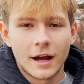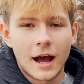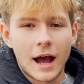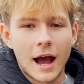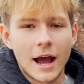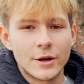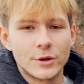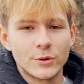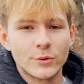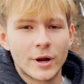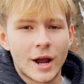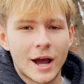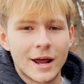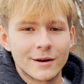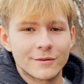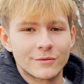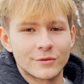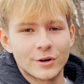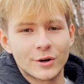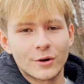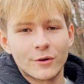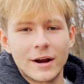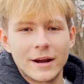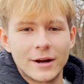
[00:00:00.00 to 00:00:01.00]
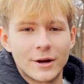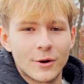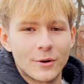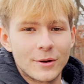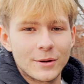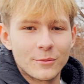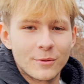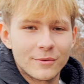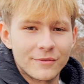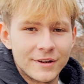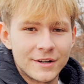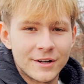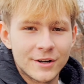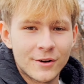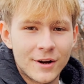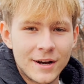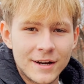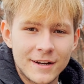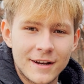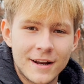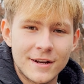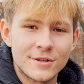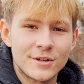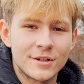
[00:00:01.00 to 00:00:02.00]
I do kind of regret going with
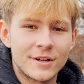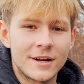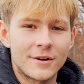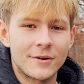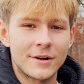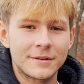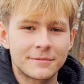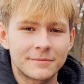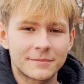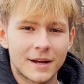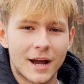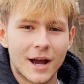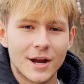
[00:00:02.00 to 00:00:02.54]
integrated engineering.